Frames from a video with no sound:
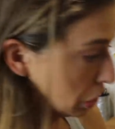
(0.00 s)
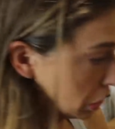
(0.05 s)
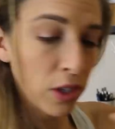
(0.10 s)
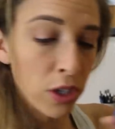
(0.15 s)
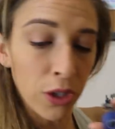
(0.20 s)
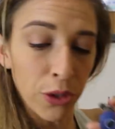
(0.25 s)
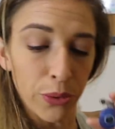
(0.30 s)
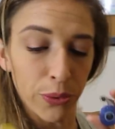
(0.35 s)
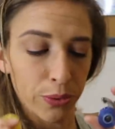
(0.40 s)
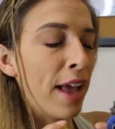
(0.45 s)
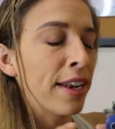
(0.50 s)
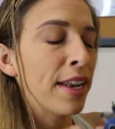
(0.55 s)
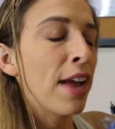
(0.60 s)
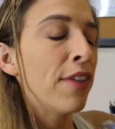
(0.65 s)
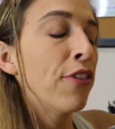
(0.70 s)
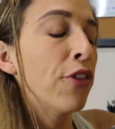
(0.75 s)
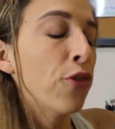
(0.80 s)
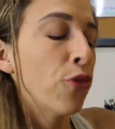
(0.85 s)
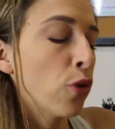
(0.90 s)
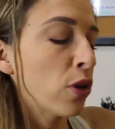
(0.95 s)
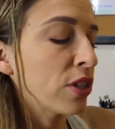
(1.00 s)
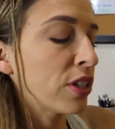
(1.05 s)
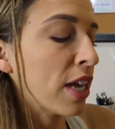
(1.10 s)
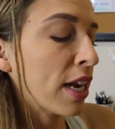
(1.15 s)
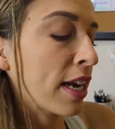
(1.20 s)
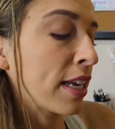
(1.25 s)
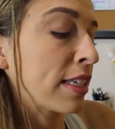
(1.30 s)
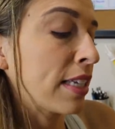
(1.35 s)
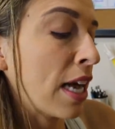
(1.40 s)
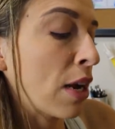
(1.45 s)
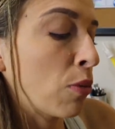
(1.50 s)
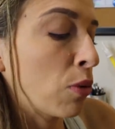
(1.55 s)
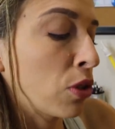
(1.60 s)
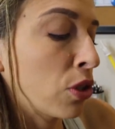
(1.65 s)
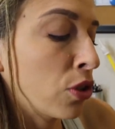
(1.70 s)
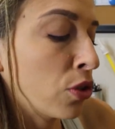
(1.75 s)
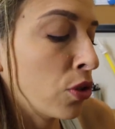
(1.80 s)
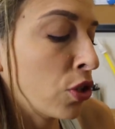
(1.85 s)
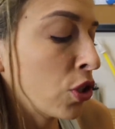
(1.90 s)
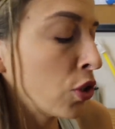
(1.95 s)
You. And every 4 seconds I will
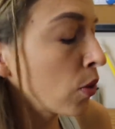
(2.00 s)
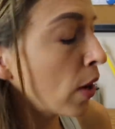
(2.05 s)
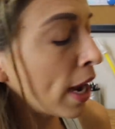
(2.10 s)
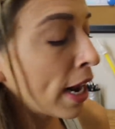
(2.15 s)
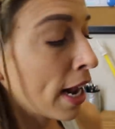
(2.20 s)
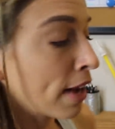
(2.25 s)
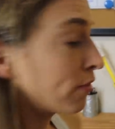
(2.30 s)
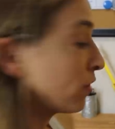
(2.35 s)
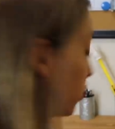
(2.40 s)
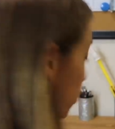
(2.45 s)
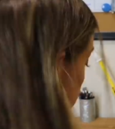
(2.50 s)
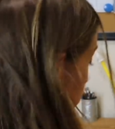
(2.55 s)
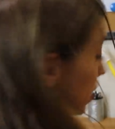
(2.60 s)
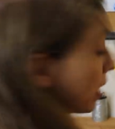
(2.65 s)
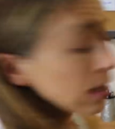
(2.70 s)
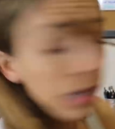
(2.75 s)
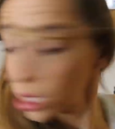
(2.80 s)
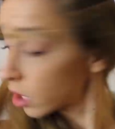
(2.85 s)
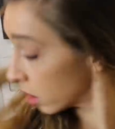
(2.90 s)
lose you and have to do this